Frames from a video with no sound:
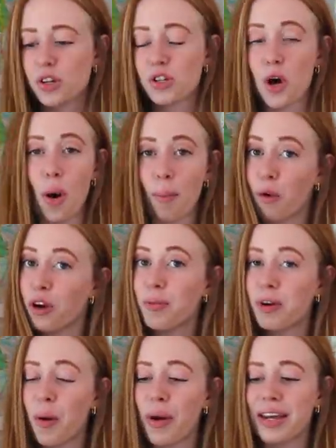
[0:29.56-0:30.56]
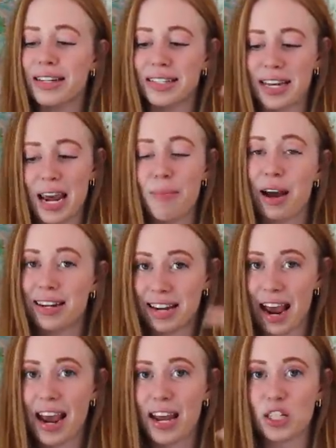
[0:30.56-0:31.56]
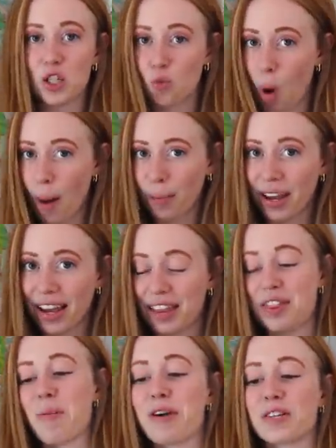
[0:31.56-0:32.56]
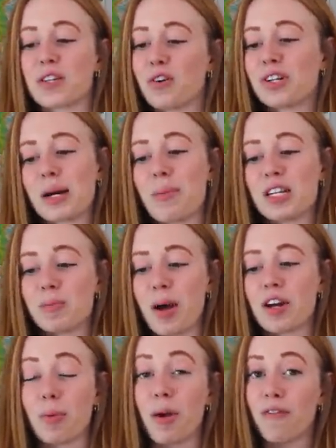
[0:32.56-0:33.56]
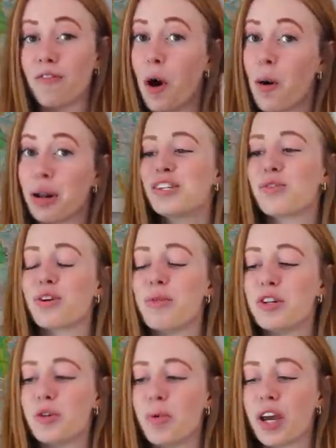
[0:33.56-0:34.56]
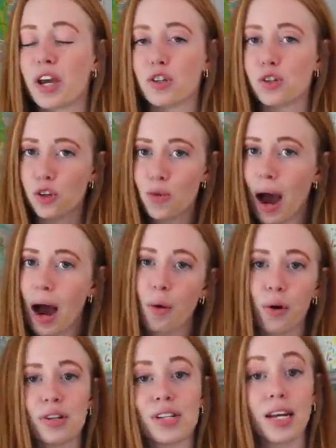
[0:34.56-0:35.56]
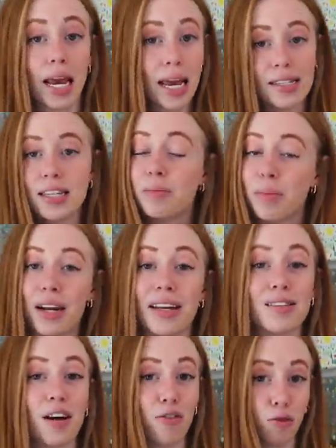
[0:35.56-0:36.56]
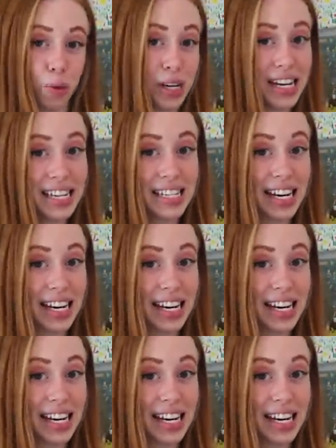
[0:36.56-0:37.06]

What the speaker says: So I'm going to be going day by day and swapping the amount of screen time I spent on my phone. So we're gonna be doing 2 hours and 18 minutes of reading